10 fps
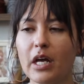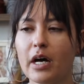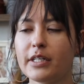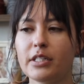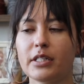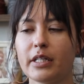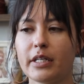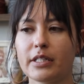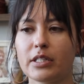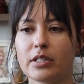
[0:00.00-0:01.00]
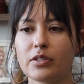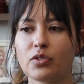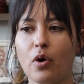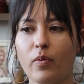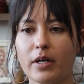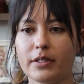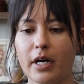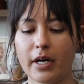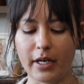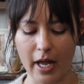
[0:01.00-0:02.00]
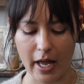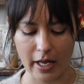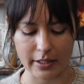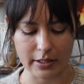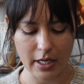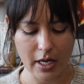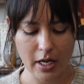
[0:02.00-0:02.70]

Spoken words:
I just think it's so well done, and